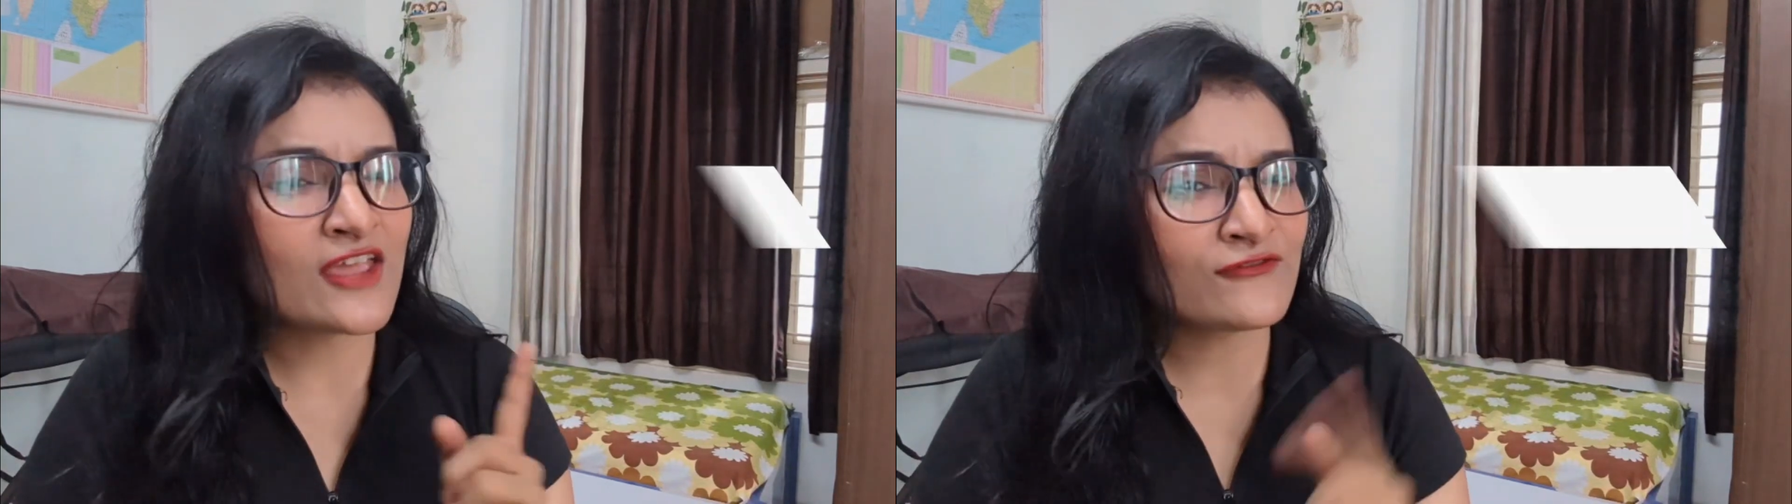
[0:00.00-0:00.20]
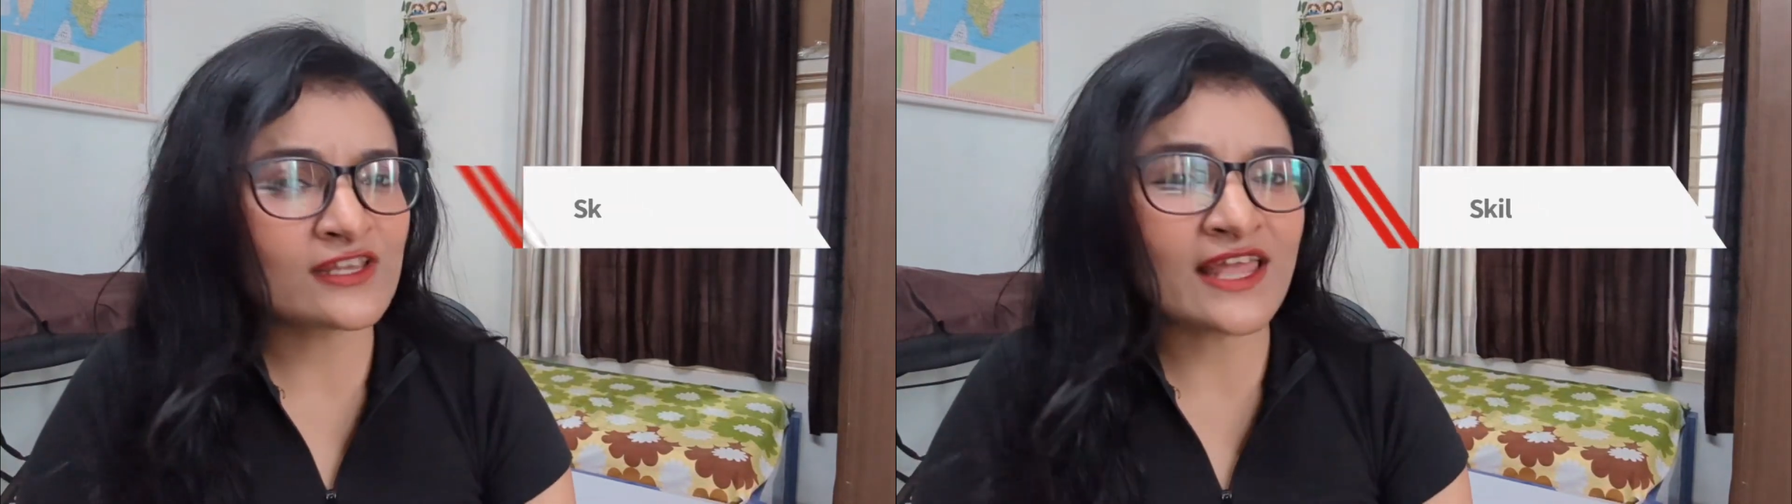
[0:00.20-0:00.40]

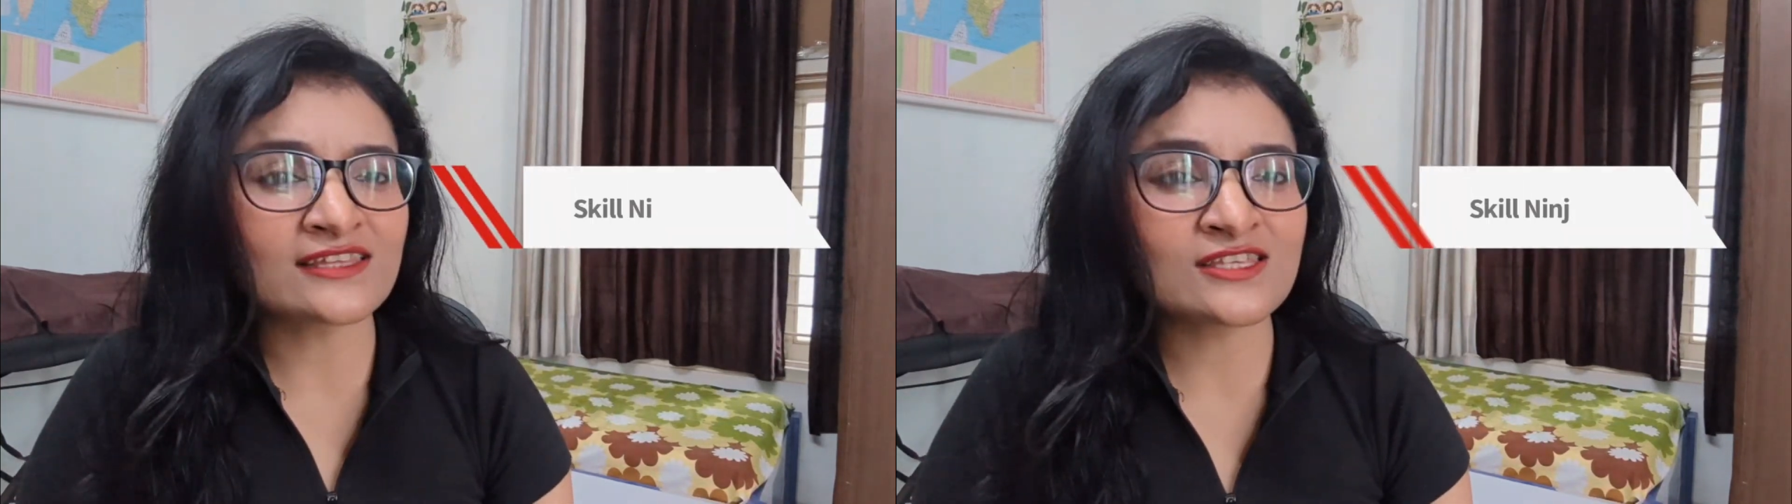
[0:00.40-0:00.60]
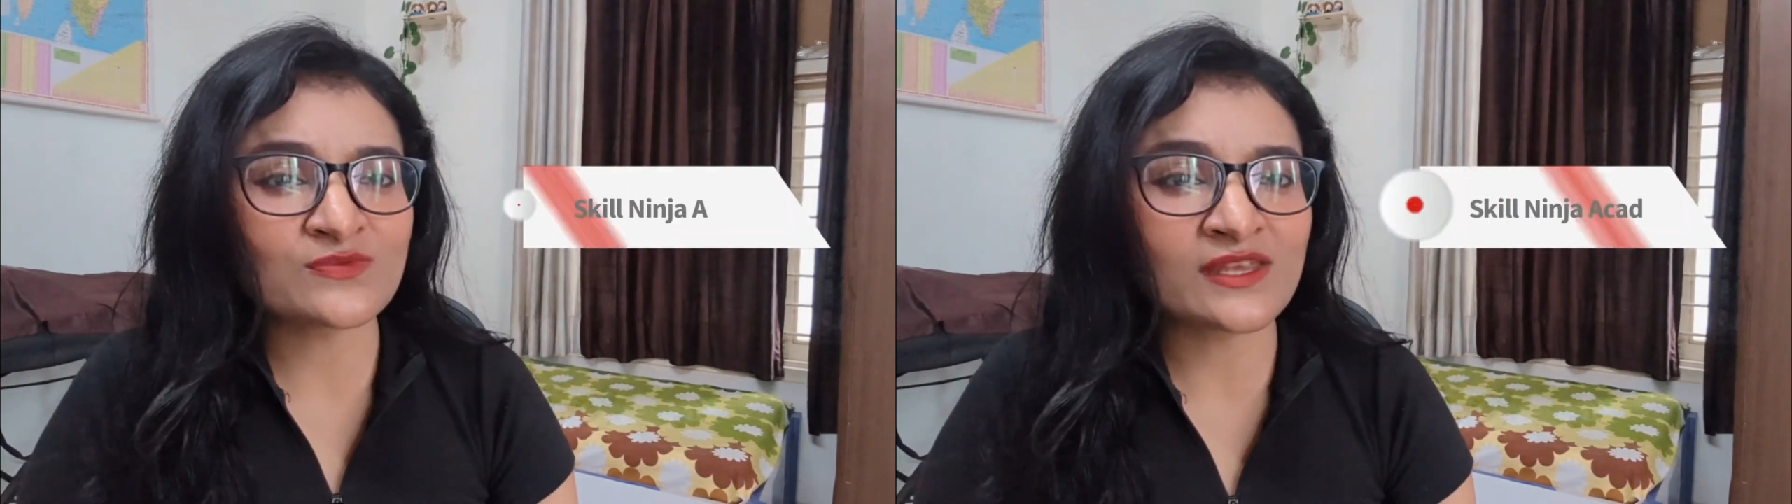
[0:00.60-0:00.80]
If you
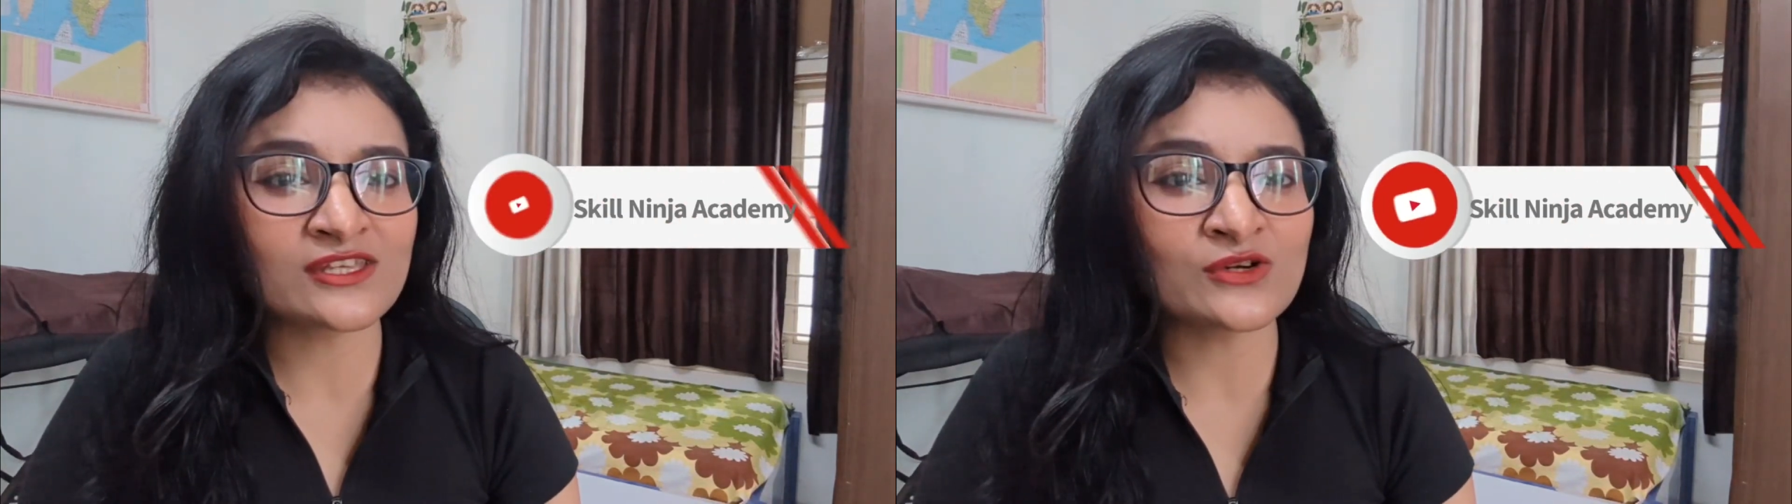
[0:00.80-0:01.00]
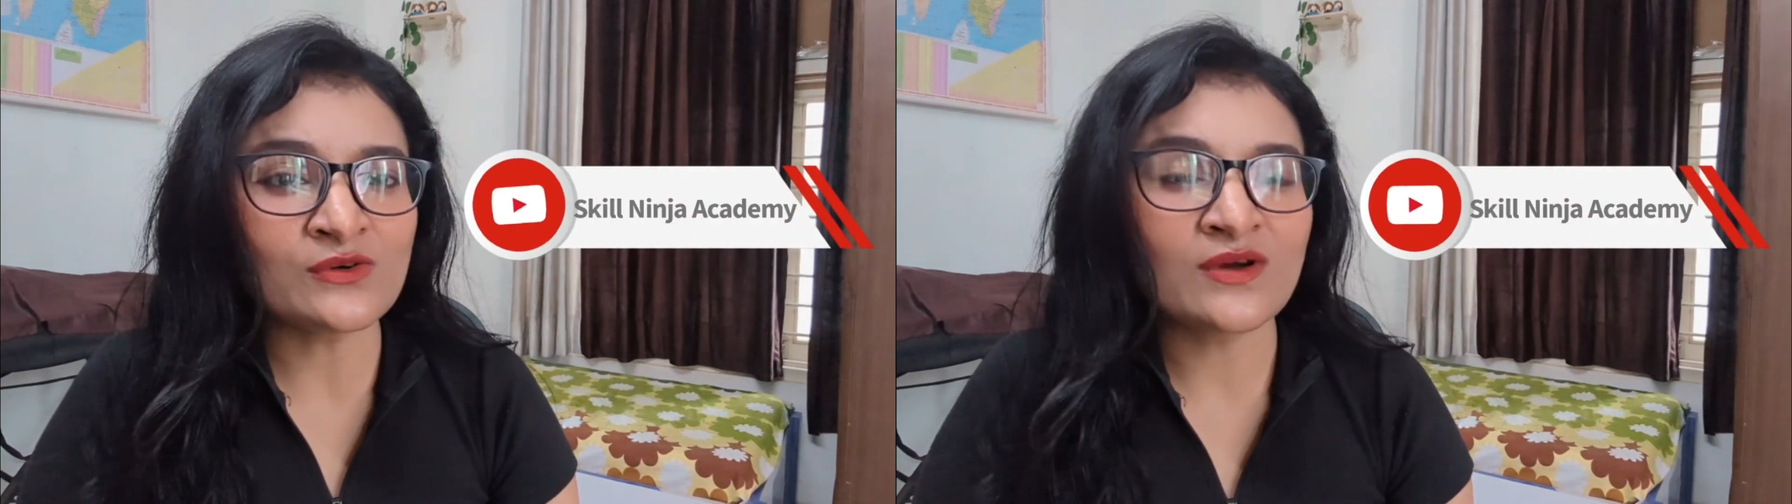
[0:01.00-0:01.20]
like this
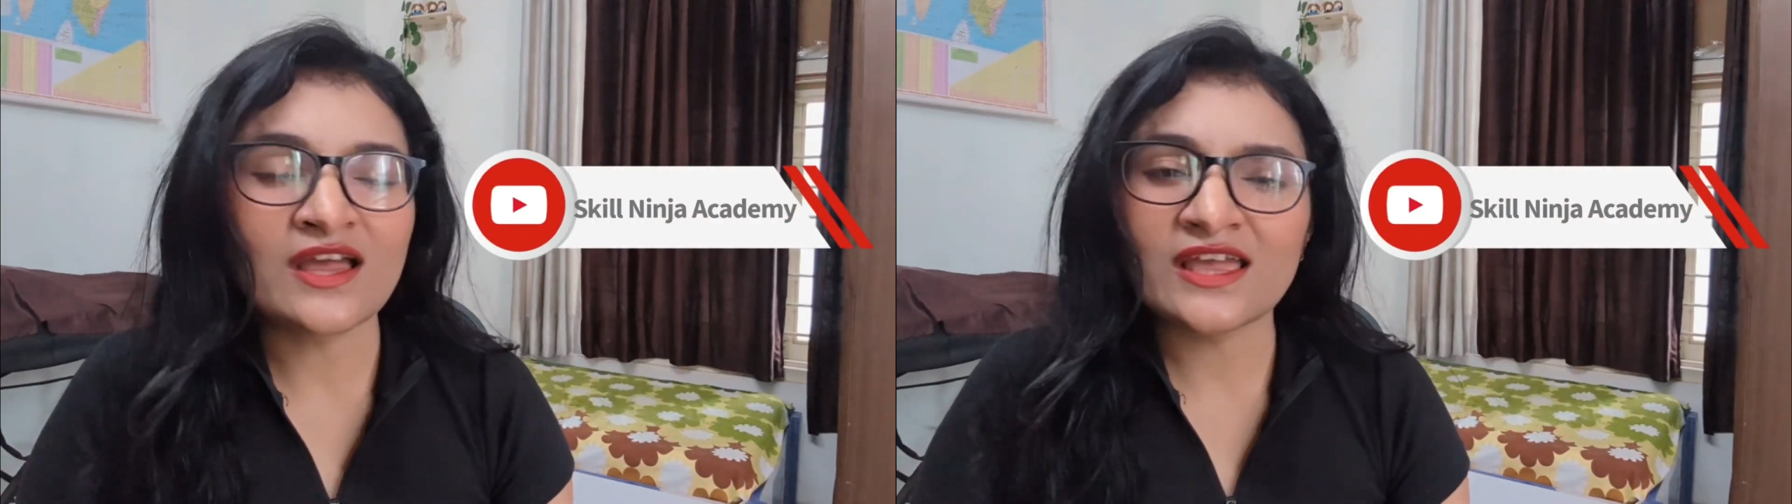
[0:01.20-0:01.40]
video,